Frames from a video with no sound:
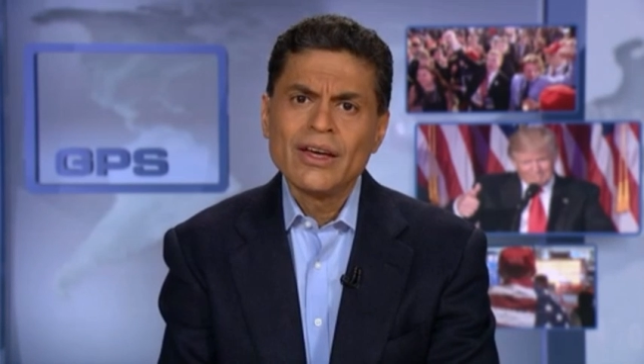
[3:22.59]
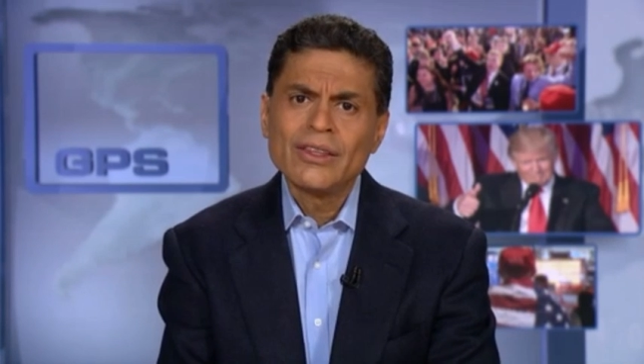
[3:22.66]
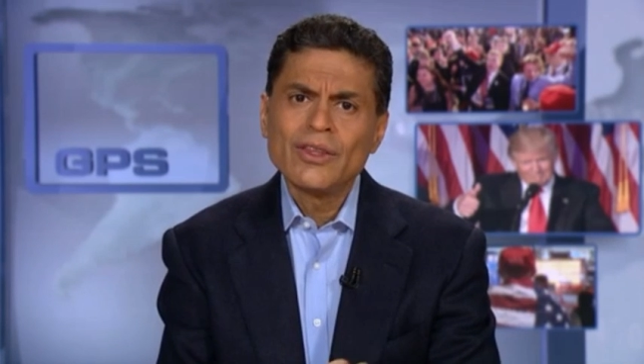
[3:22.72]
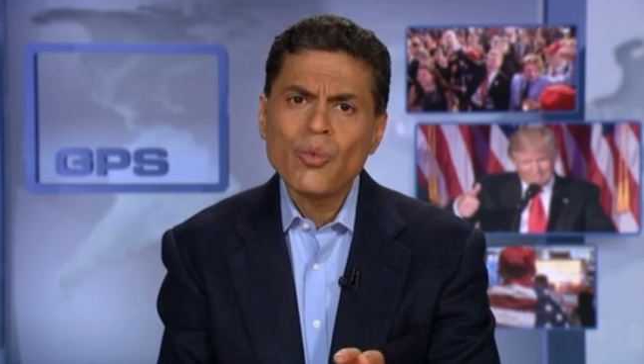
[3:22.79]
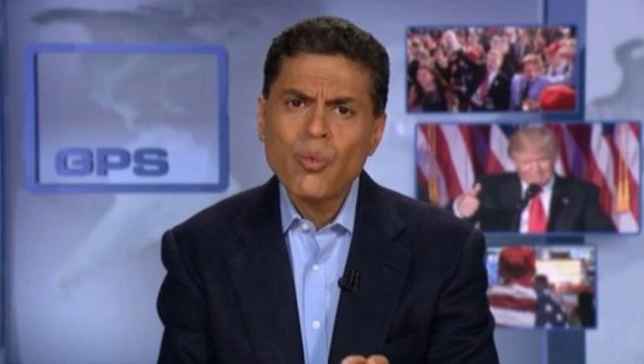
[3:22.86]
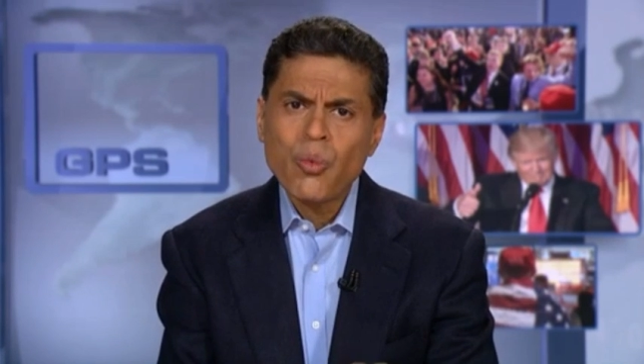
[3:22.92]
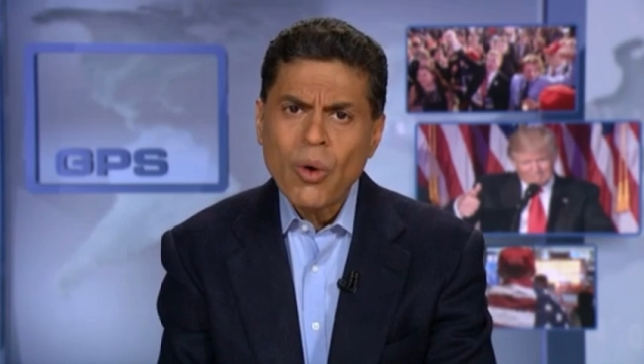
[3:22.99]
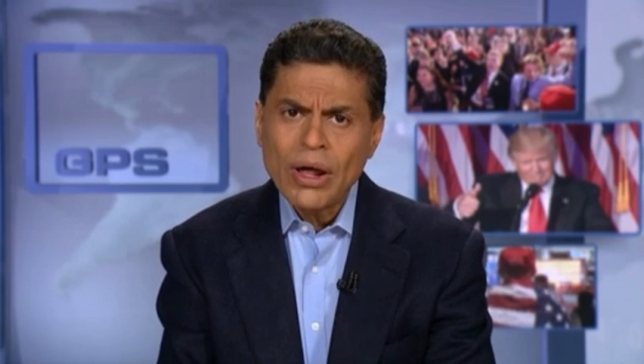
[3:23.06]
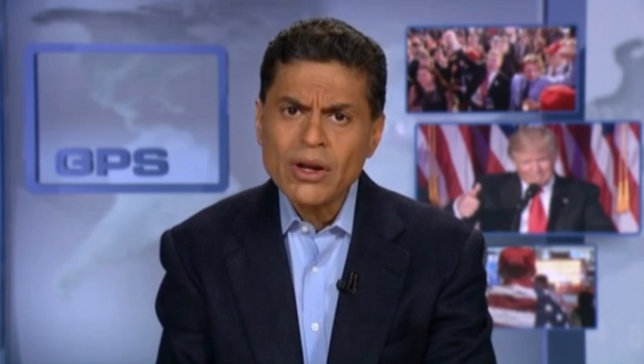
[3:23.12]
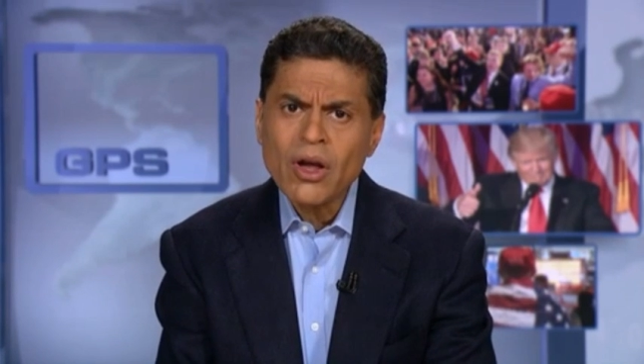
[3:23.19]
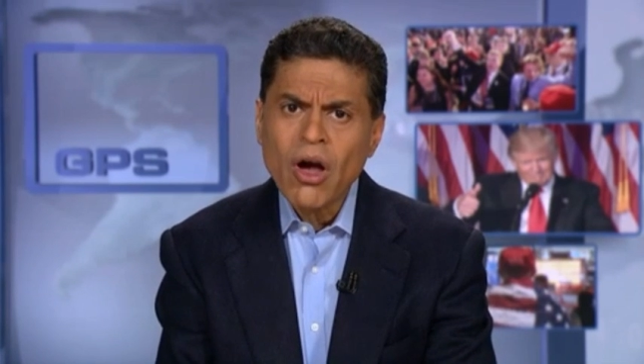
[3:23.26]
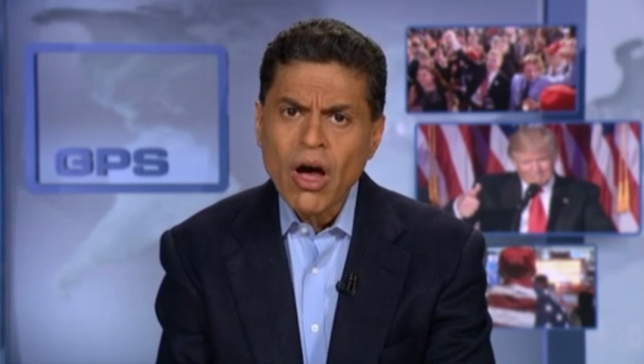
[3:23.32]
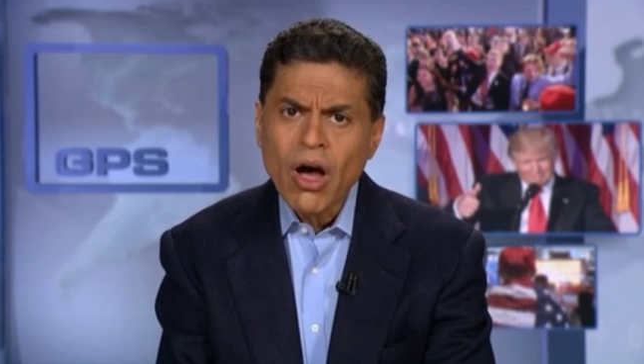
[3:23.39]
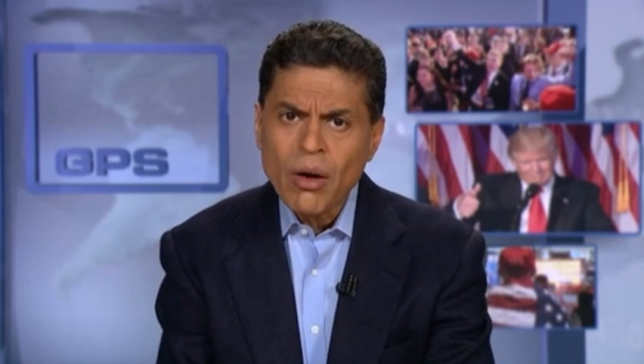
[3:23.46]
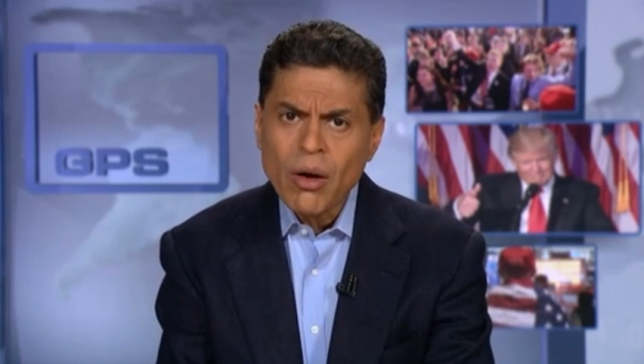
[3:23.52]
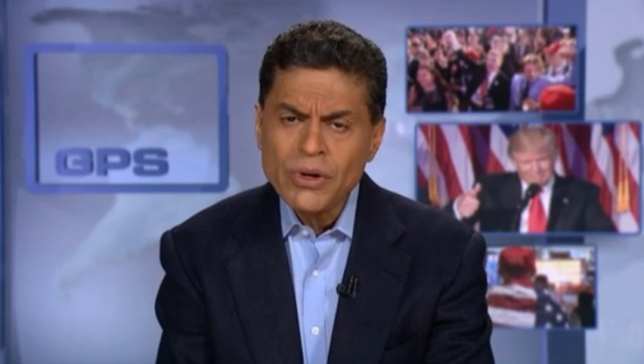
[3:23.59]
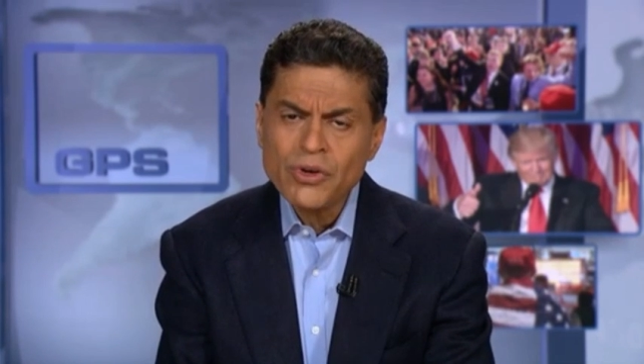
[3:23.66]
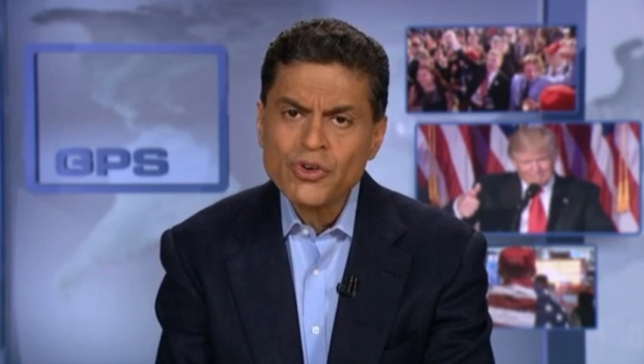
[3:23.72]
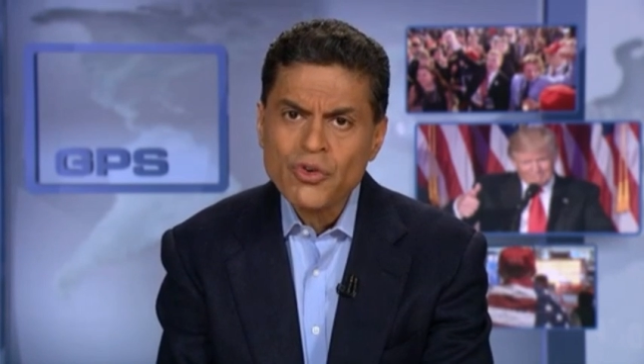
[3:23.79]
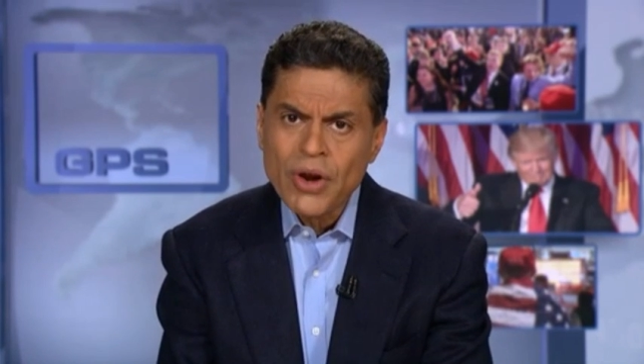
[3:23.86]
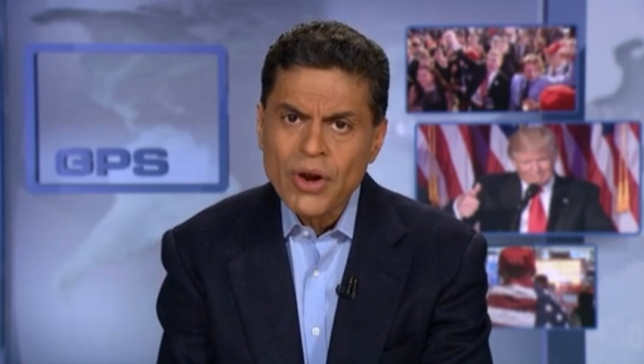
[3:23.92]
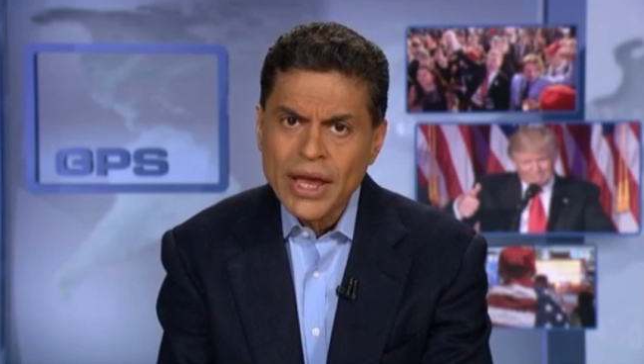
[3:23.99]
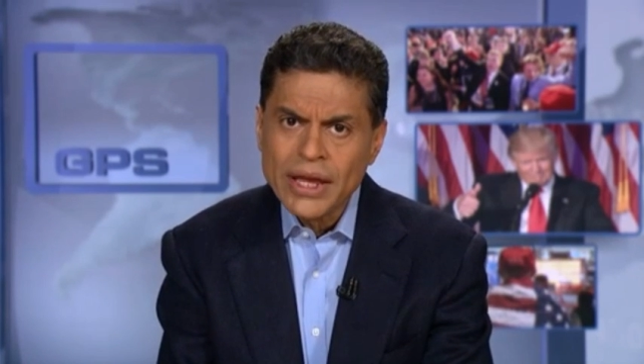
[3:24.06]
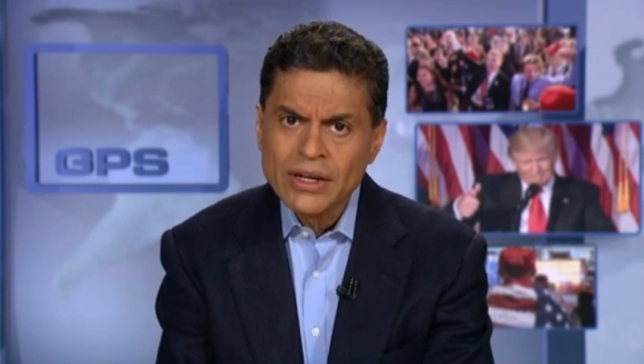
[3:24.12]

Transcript: The one common trait